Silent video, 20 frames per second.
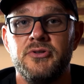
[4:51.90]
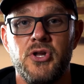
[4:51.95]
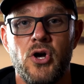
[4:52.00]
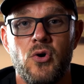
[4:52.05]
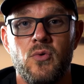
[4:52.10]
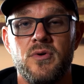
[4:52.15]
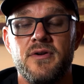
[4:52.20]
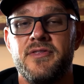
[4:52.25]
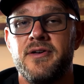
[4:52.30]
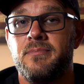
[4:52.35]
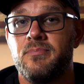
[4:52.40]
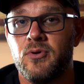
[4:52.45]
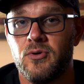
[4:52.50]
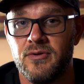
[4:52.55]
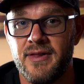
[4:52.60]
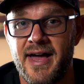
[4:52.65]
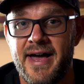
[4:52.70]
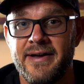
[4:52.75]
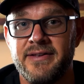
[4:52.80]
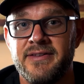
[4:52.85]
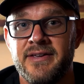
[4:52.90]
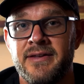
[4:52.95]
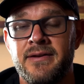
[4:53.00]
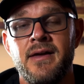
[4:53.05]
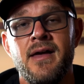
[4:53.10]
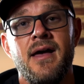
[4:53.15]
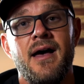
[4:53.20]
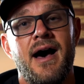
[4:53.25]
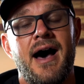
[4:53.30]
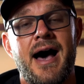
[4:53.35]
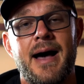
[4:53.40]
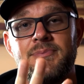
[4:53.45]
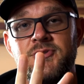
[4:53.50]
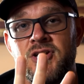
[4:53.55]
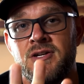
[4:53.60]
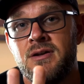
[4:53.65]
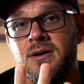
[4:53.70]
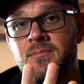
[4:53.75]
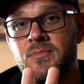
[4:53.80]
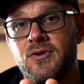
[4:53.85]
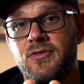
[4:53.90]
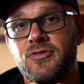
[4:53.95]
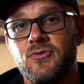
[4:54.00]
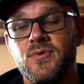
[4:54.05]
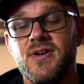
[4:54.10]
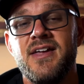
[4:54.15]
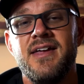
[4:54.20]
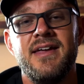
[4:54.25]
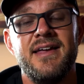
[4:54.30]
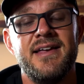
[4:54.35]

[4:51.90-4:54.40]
lower the prolactin. Option number 3